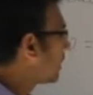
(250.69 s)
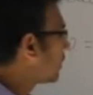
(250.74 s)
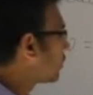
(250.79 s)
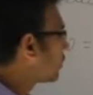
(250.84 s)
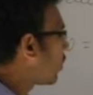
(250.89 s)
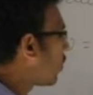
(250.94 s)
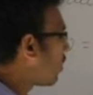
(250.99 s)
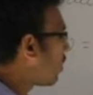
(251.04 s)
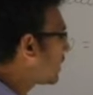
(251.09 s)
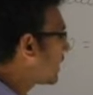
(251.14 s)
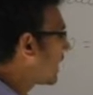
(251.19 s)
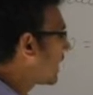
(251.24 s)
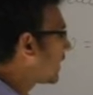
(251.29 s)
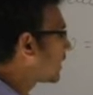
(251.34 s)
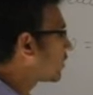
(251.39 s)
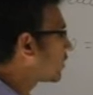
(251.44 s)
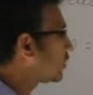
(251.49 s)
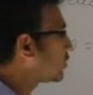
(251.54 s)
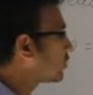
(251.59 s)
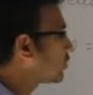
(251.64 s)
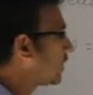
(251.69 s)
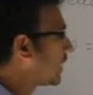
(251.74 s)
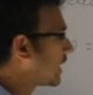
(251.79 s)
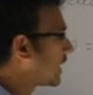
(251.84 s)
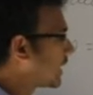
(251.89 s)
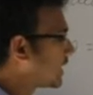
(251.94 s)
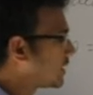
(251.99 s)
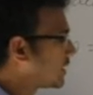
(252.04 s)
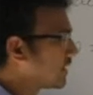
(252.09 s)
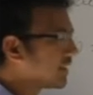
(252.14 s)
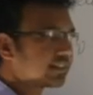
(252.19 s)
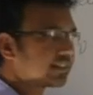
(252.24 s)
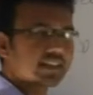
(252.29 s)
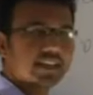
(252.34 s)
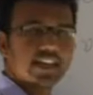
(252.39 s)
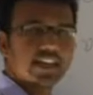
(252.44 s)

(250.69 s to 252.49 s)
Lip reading: So all the electrons will reach this